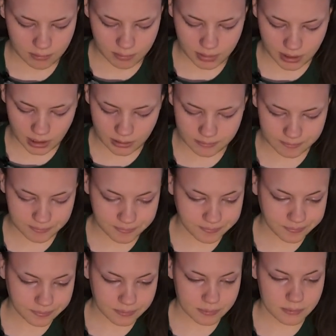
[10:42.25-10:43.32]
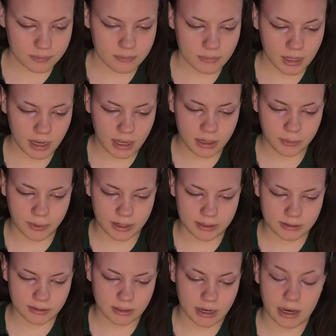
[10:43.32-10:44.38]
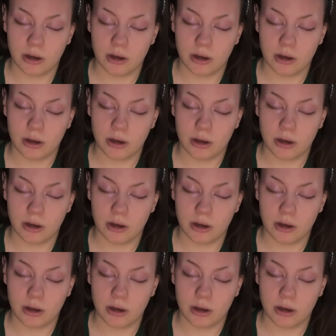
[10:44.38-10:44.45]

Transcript: But, anyways,